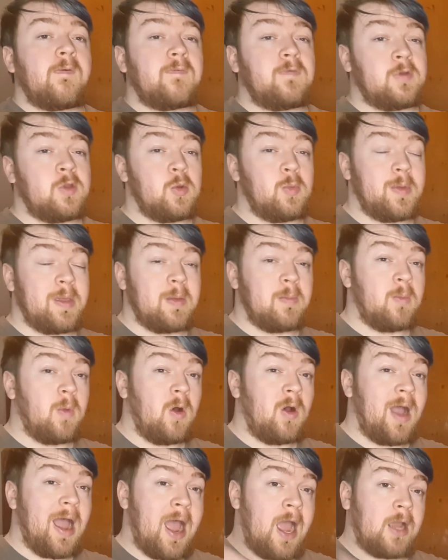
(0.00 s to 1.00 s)
to be
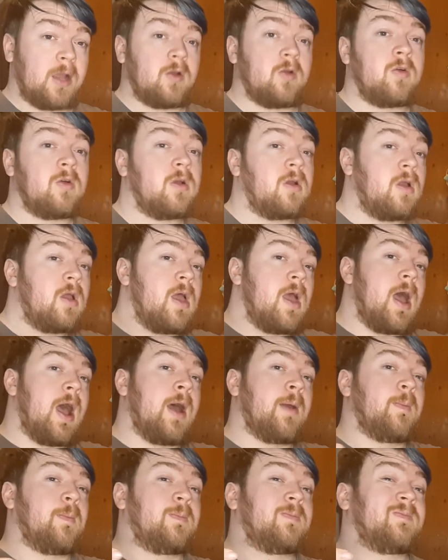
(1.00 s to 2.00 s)
more accurate
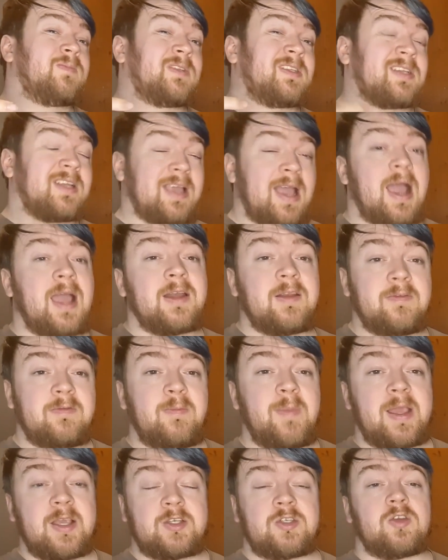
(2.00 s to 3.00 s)
and to kind of
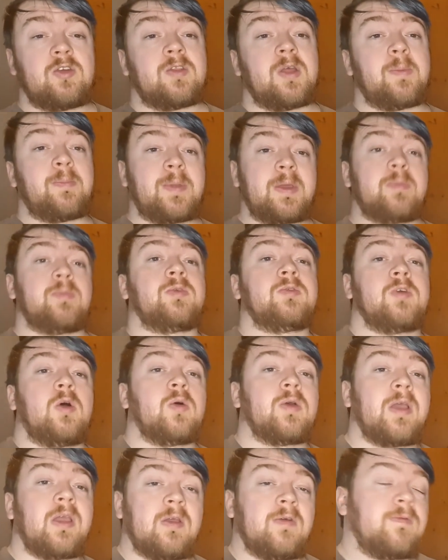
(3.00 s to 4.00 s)
make sure that people
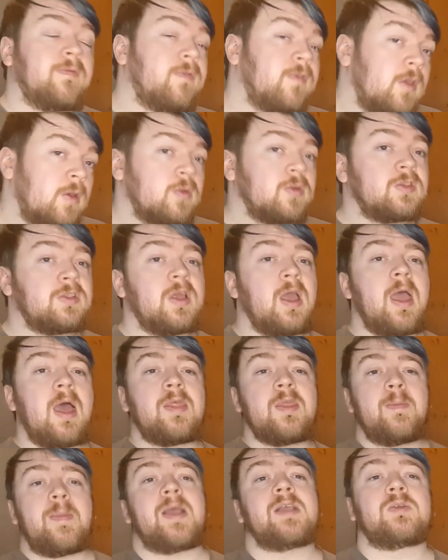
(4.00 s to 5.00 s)
don't get confused.
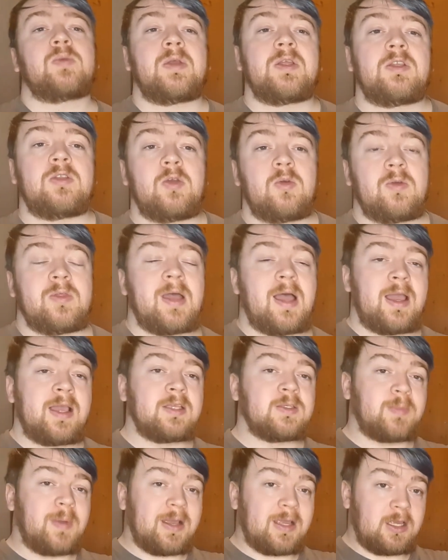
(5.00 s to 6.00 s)
The best way to do that
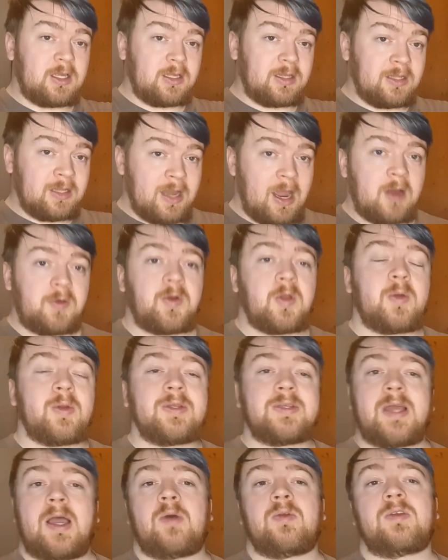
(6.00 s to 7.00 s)
is by
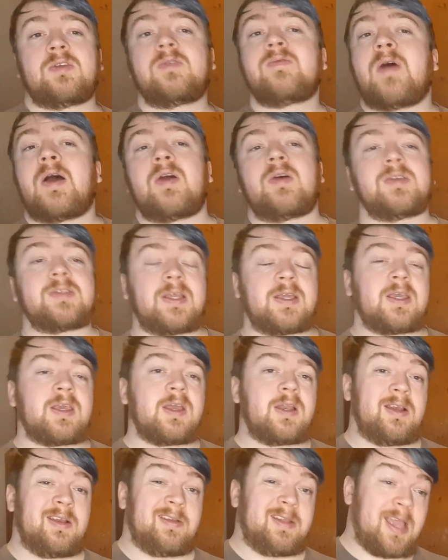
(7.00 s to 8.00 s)
narrowing down as far as I
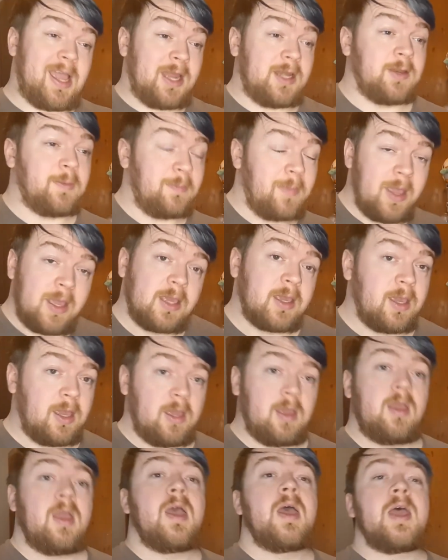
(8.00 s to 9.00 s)
can kind of make
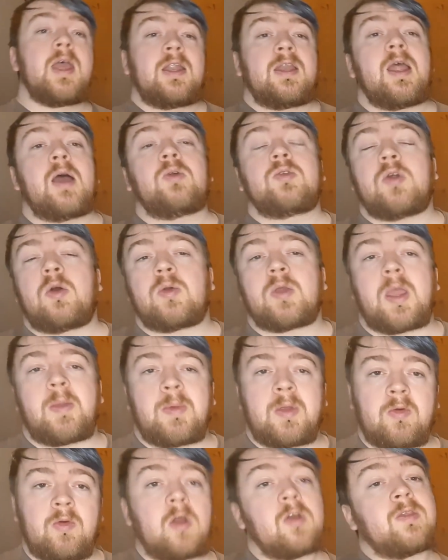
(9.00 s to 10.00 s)
it. Now don't get
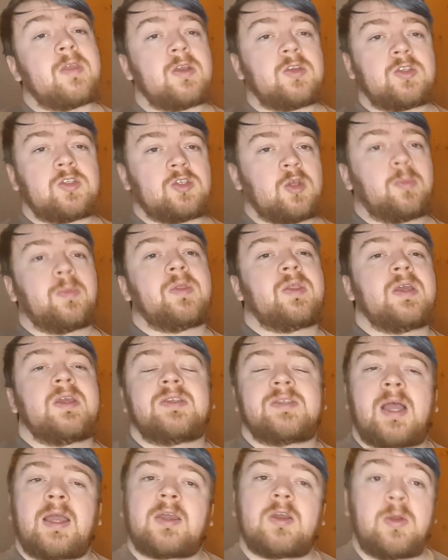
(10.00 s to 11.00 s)
me wrong, there's some of
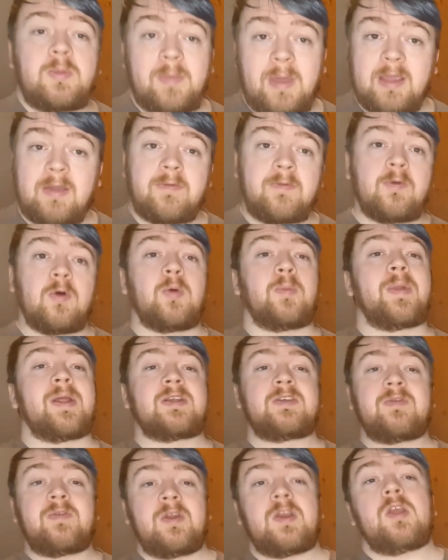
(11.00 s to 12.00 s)
these I could make
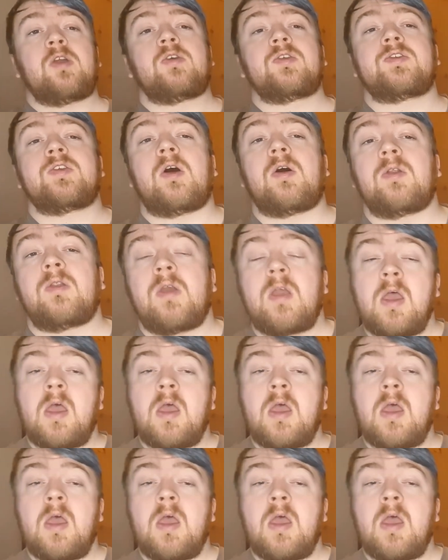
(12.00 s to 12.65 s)
full-fledged videos on,